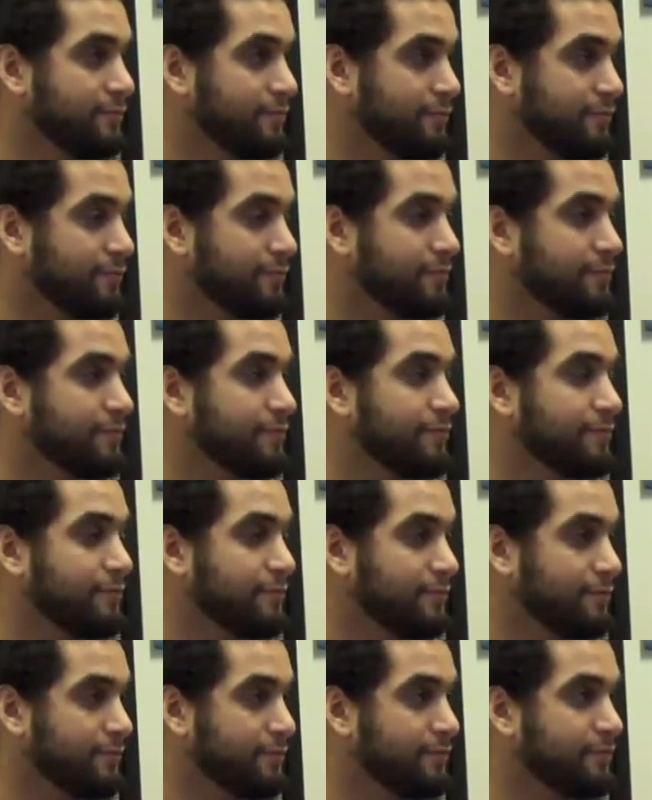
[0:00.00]

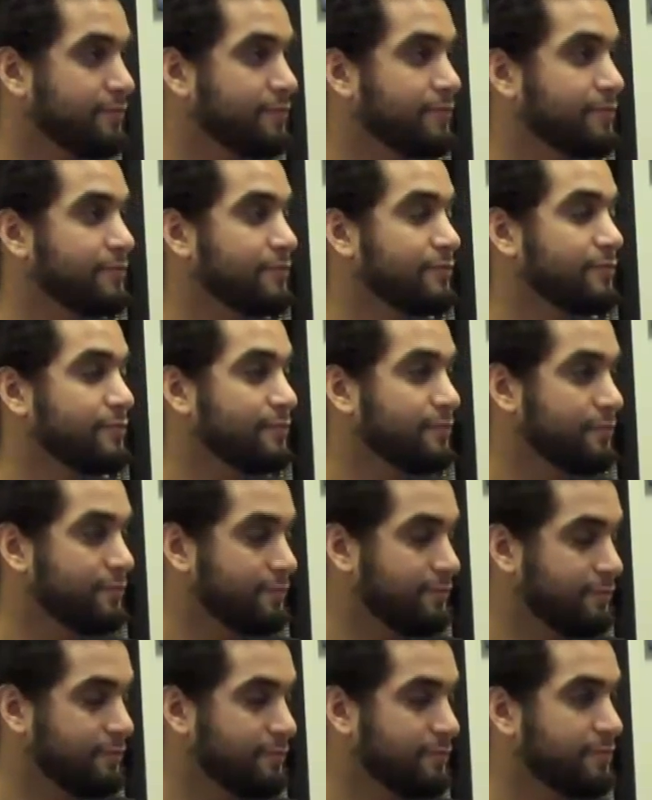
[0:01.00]

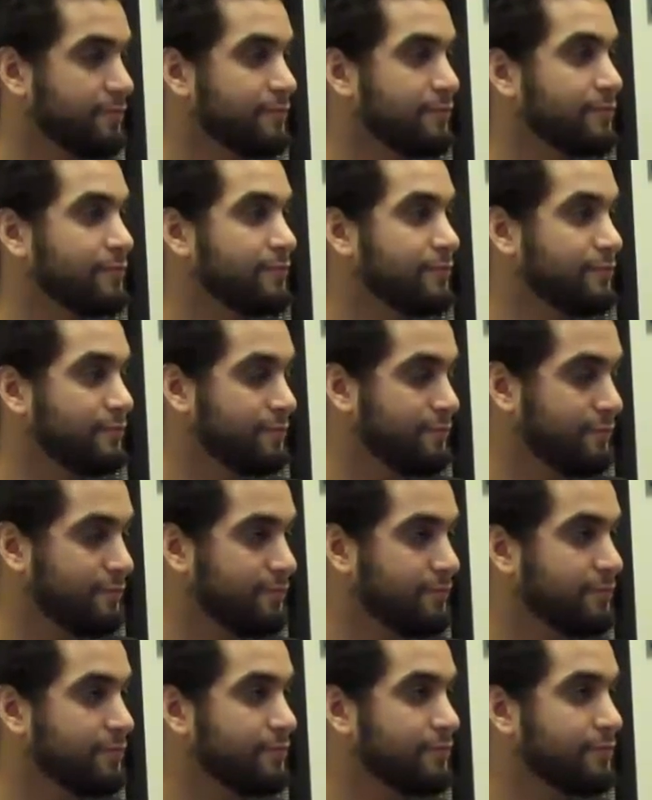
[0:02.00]

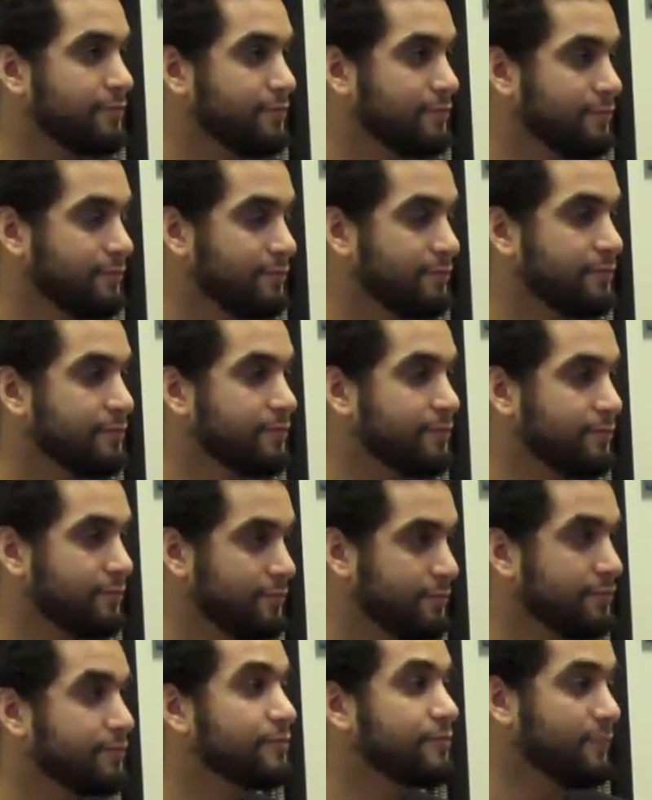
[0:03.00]

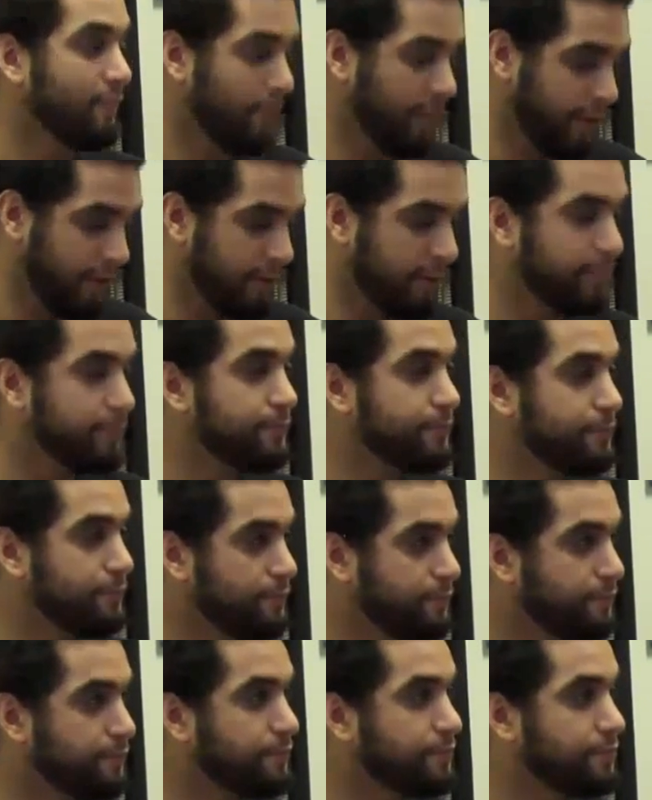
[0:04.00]

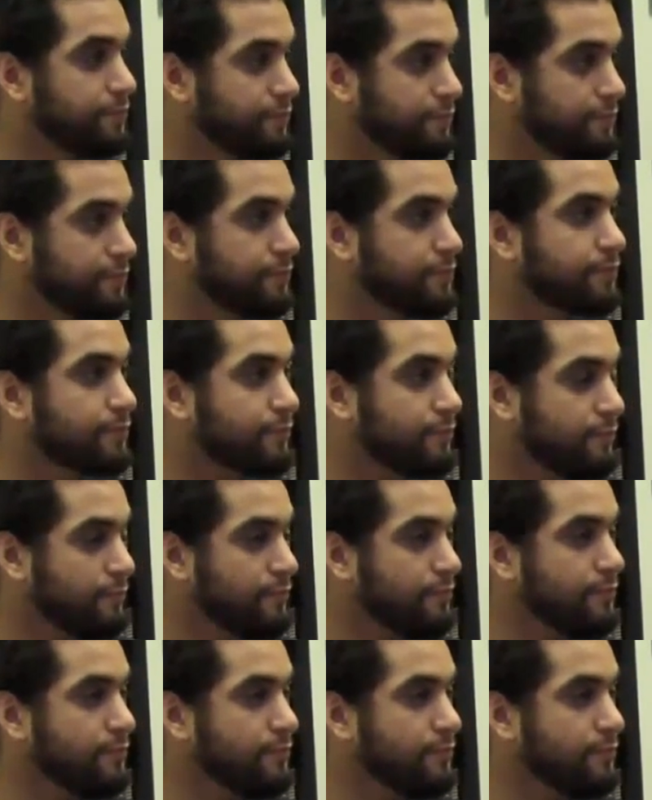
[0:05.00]
This person isn't speaking.